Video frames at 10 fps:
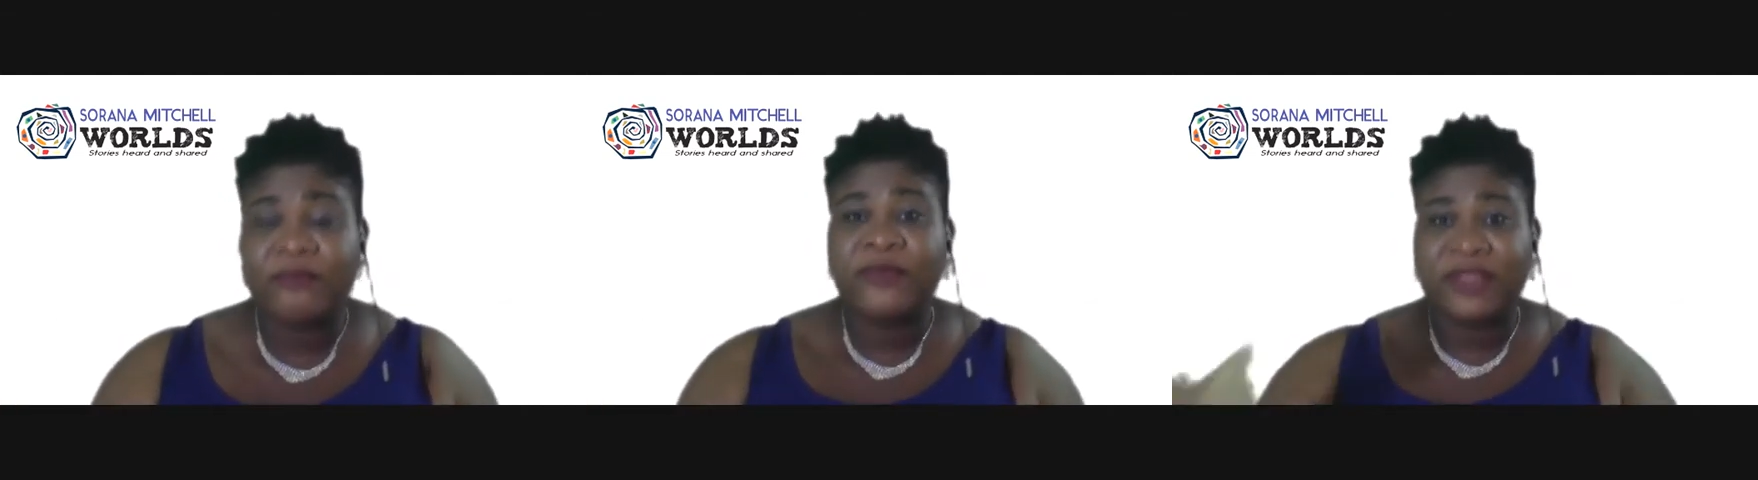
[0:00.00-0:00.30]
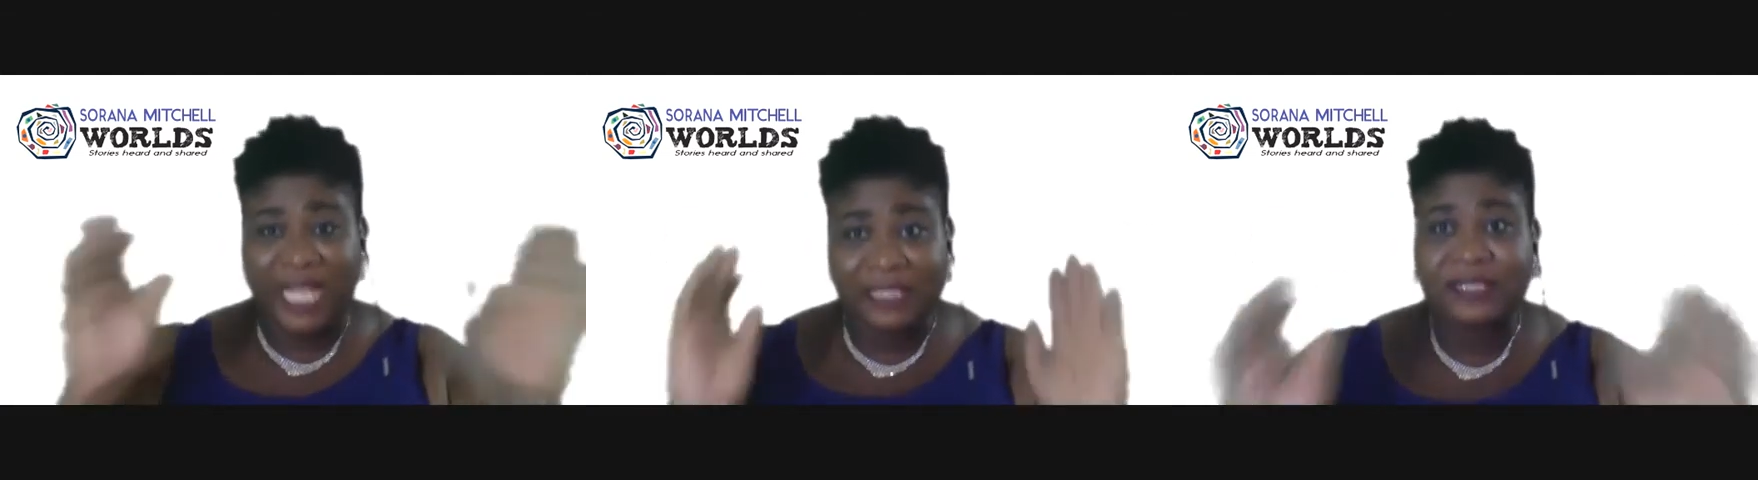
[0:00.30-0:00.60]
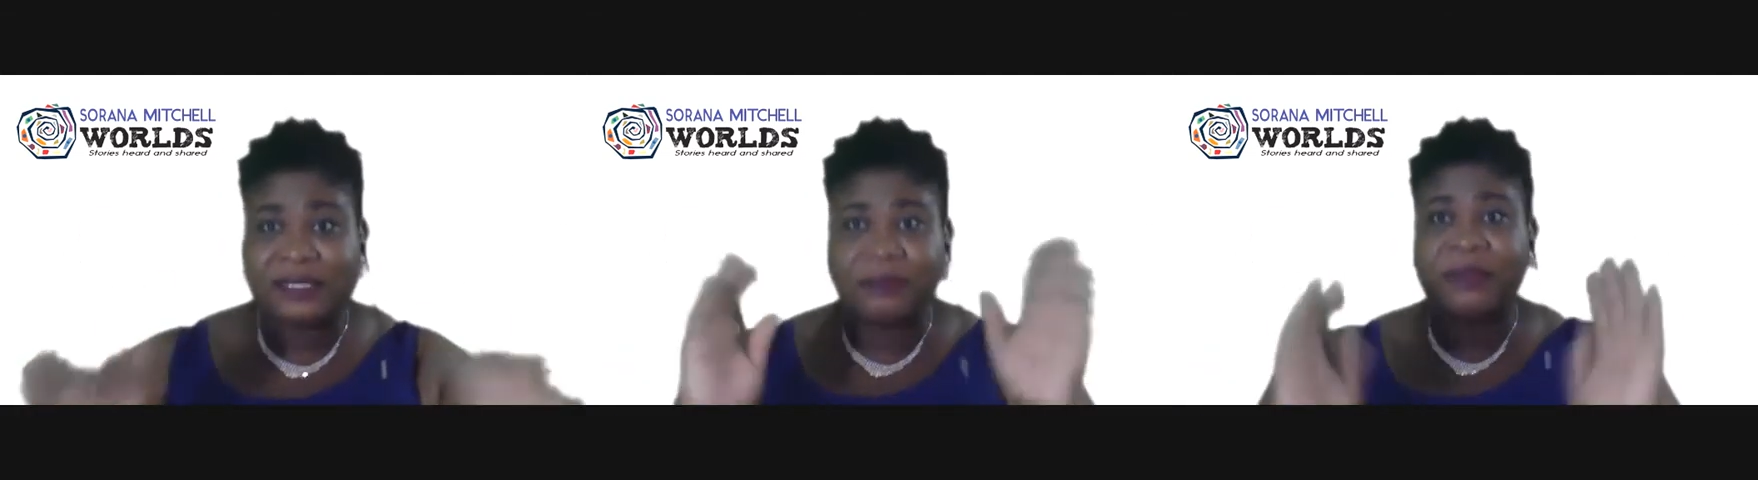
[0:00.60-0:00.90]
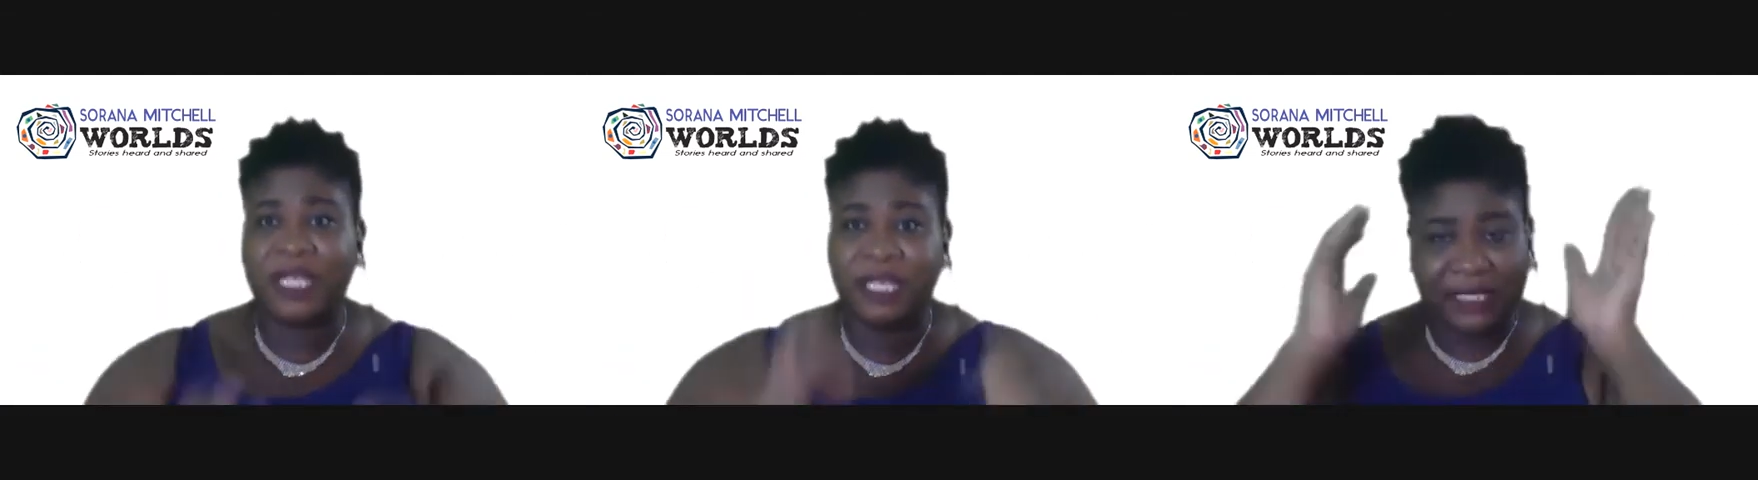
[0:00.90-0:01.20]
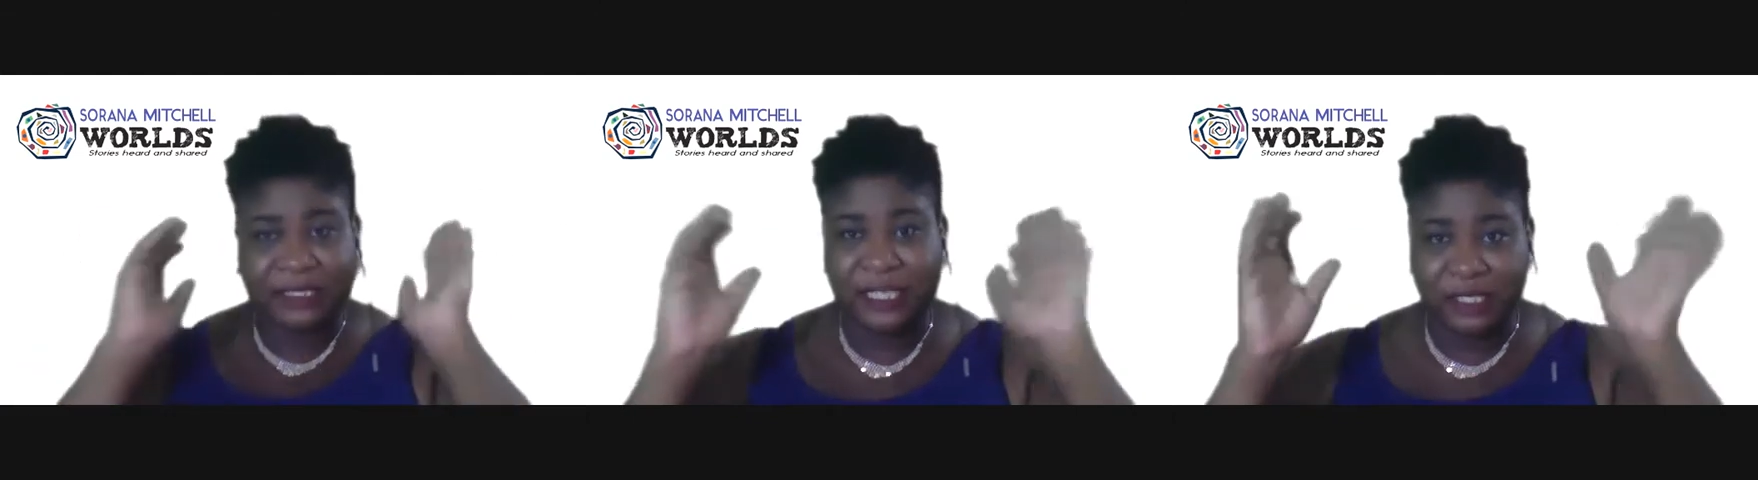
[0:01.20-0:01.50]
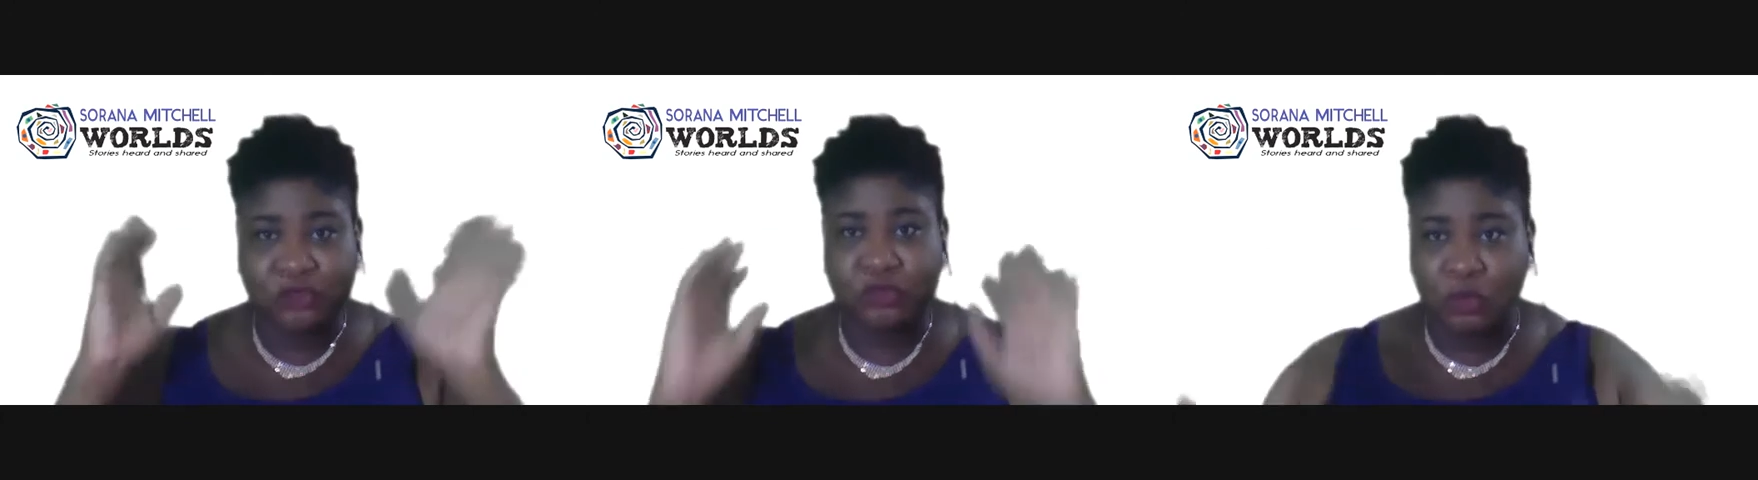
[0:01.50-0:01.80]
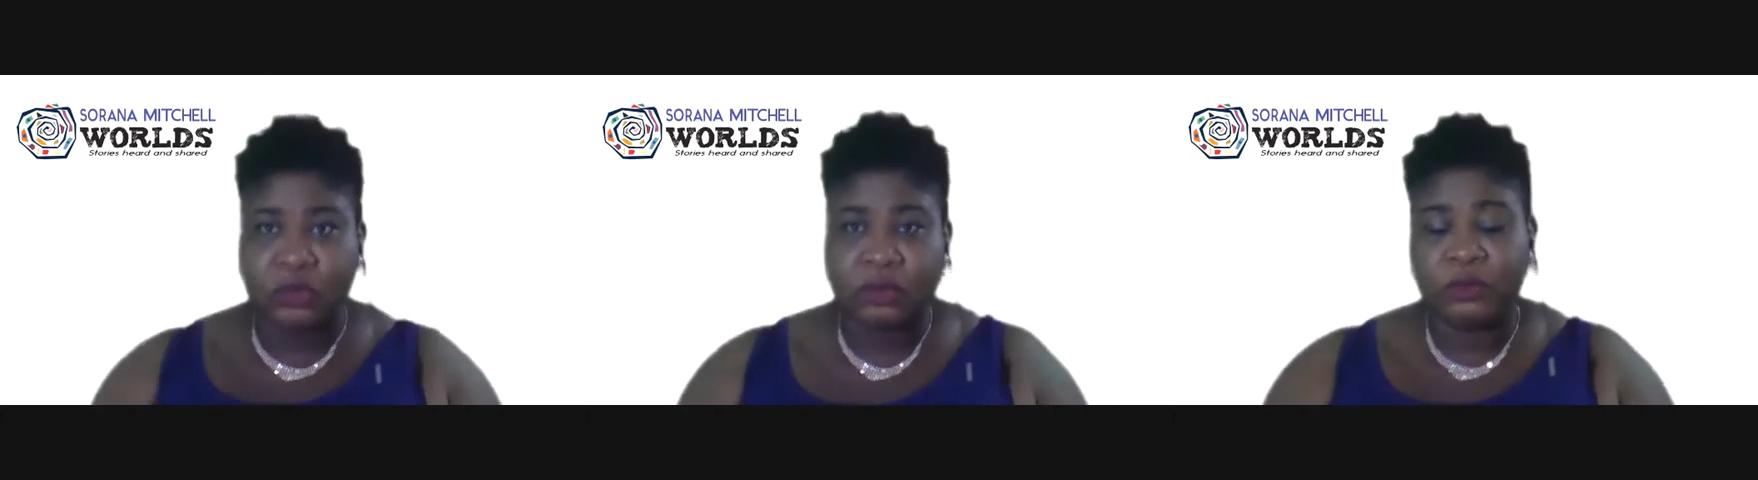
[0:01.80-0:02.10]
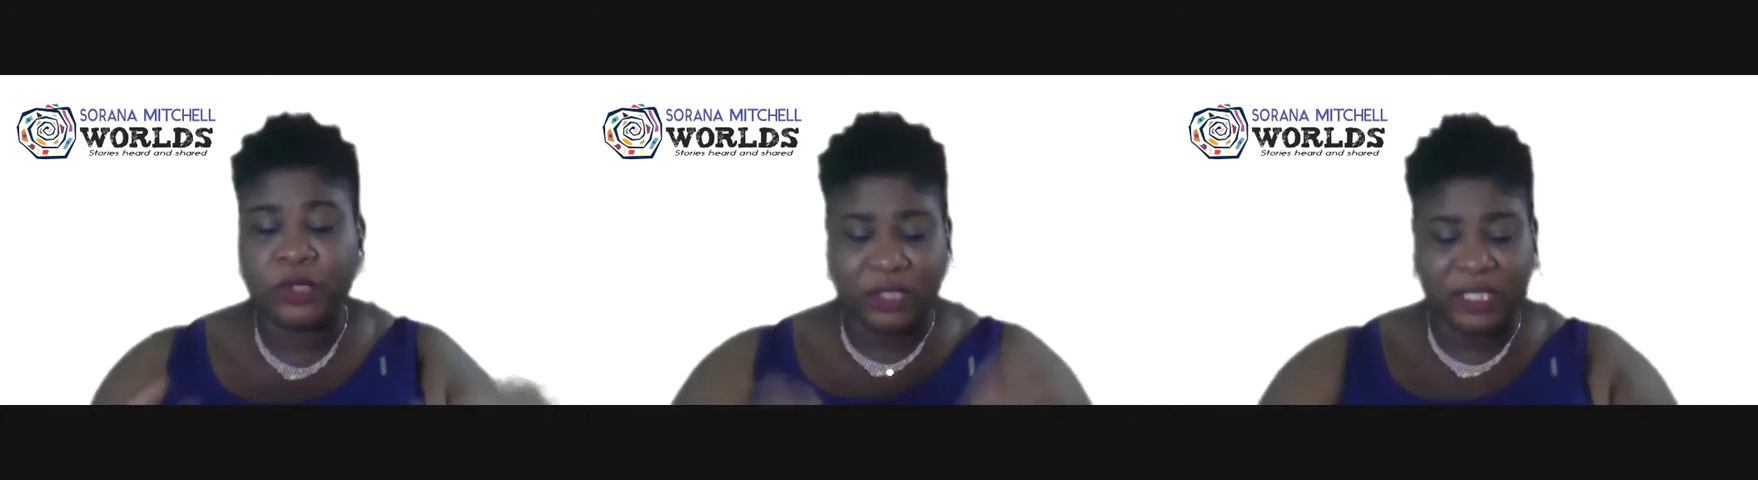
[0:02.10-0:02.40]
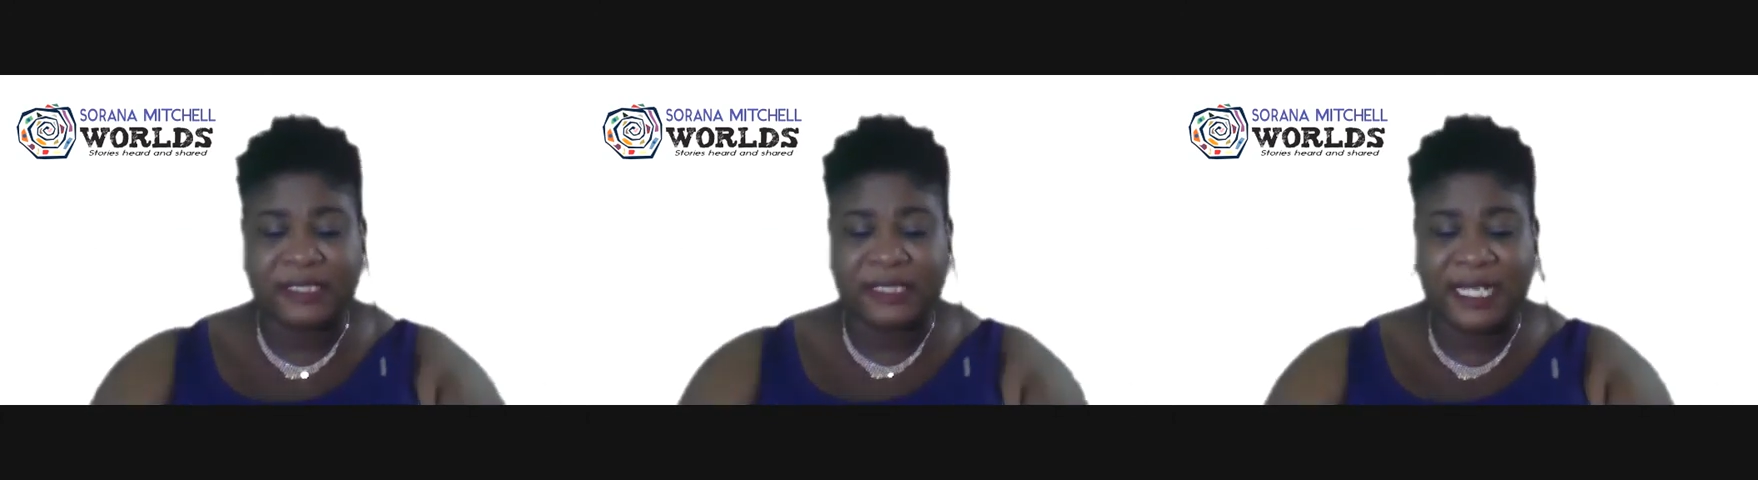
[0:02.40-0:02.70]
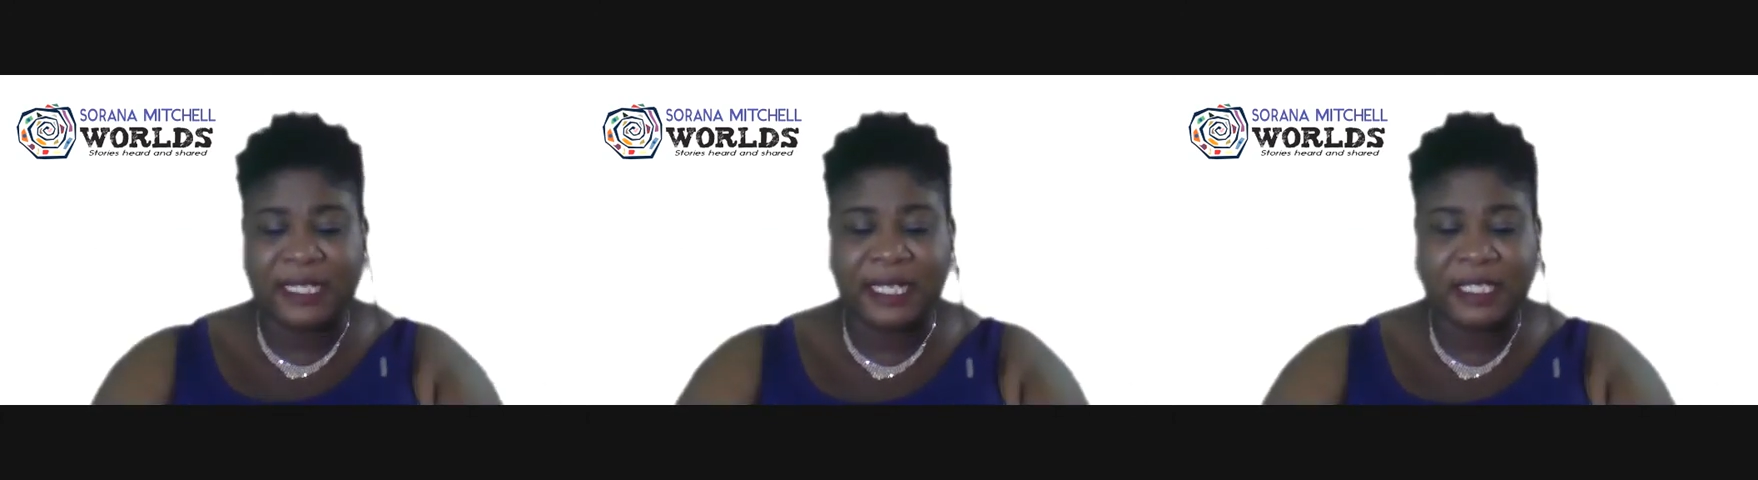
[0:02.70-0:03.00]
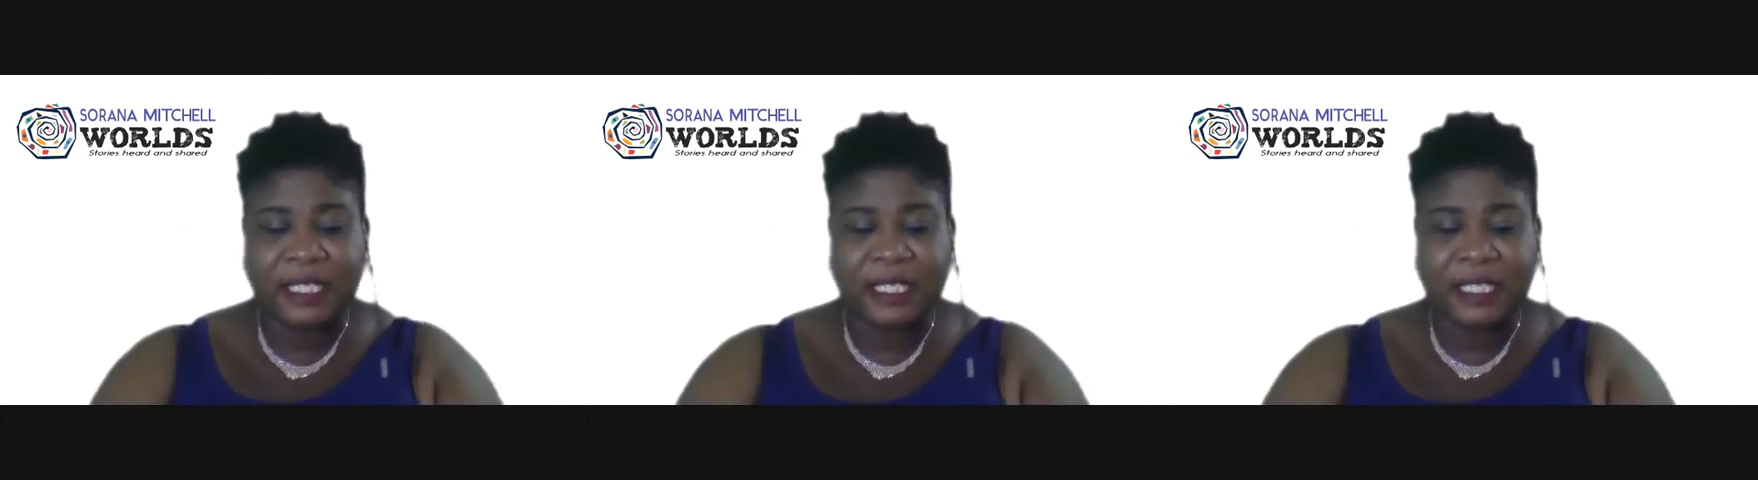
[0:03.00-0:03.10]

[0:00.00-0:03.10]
That's something that is known. We understand that.